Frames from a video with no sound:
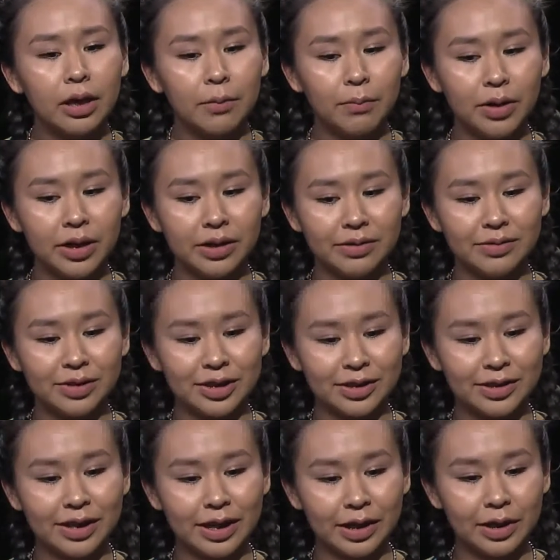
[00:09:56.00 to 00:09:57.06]
But
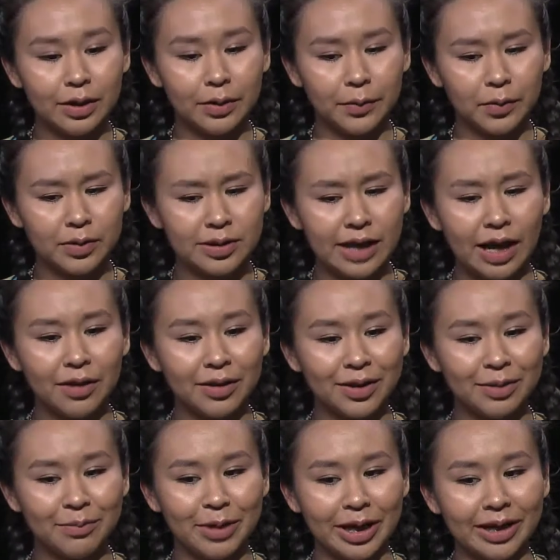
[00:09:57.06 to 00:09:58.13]
just like telling
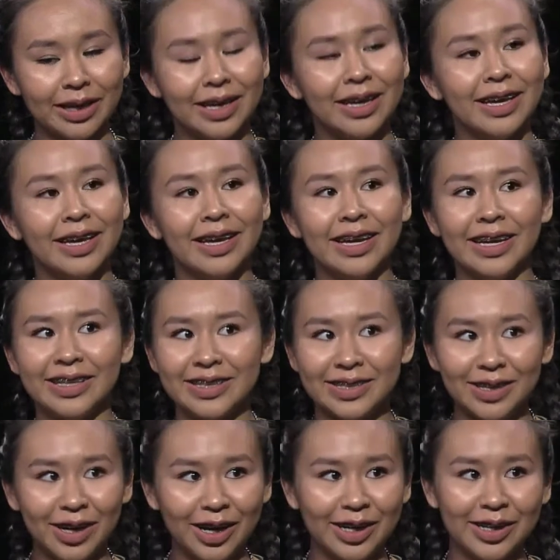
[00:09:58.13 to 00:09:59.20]
them, like, it's
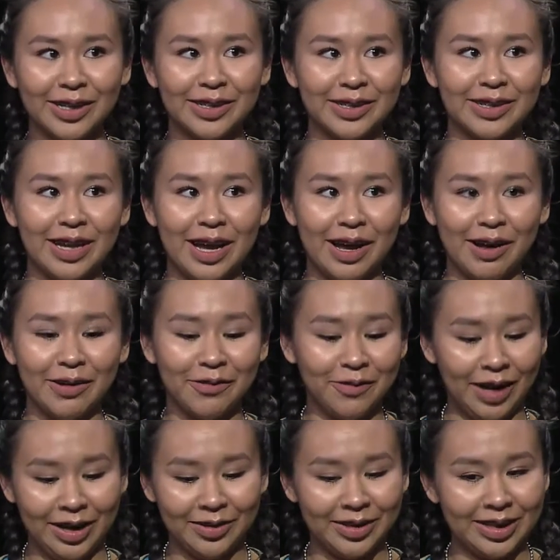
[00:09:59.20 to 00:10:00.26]
not
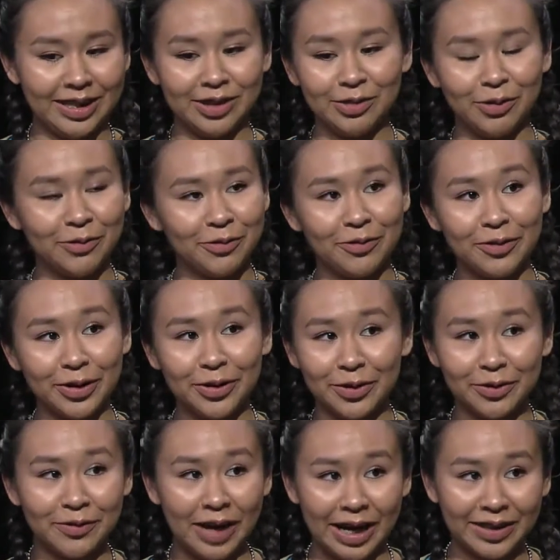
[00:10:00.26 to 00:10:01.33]
violent. You don't feel
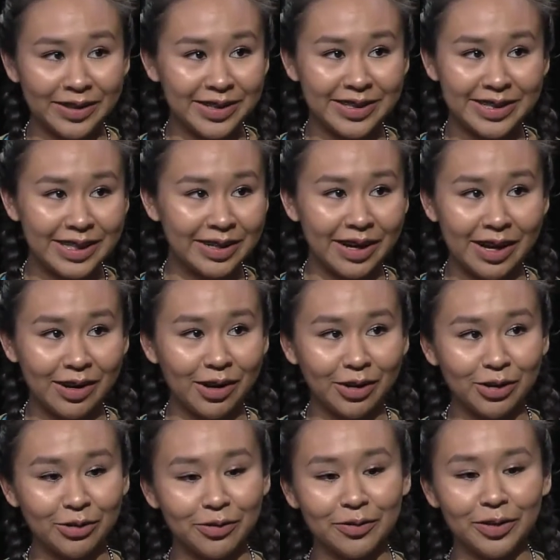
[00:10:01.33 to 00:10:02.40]
the violence there at all.
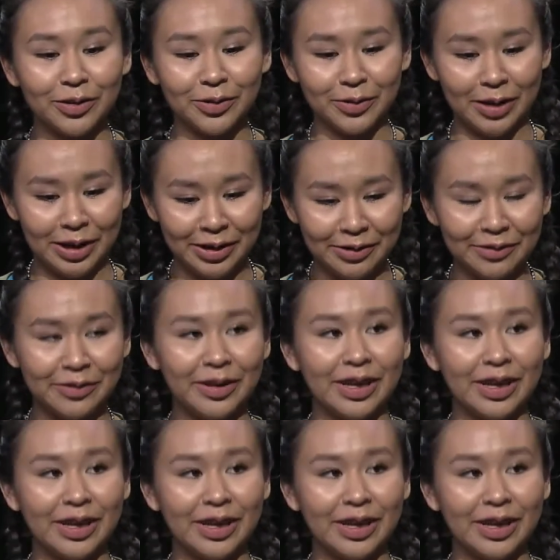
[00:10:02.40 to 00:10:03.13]
You feel love